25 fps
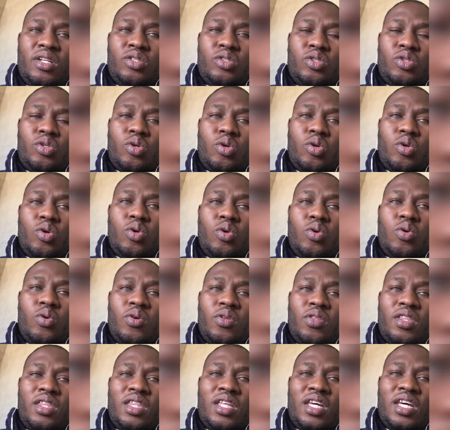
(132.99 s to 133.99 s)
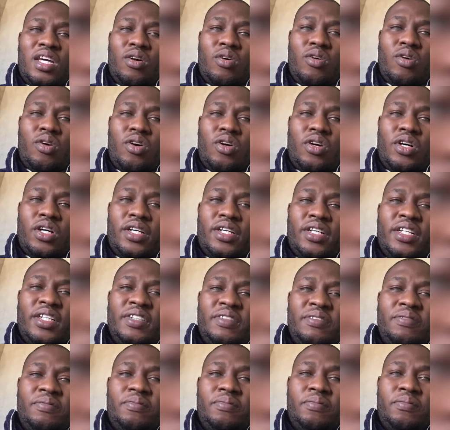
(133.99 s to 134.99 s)
So thereon,
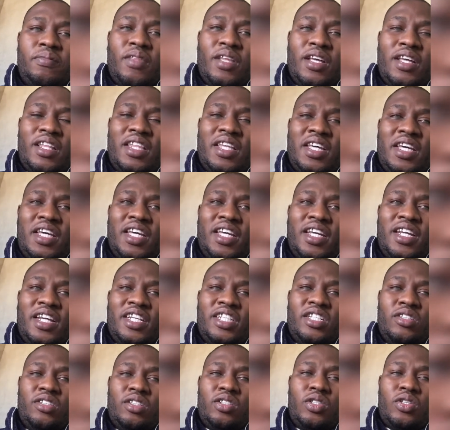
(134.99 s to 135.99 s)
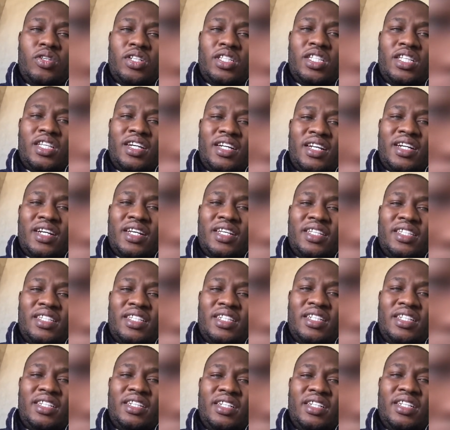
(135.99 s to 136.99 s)
the initial doctor
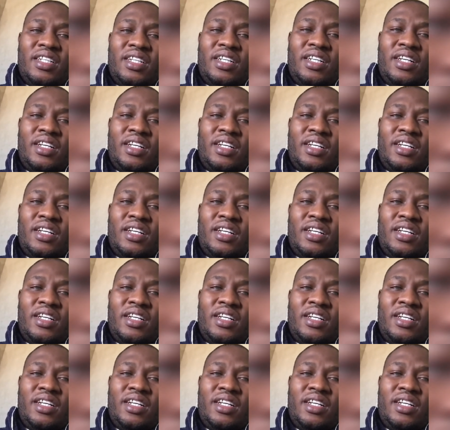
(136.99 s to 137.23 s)
written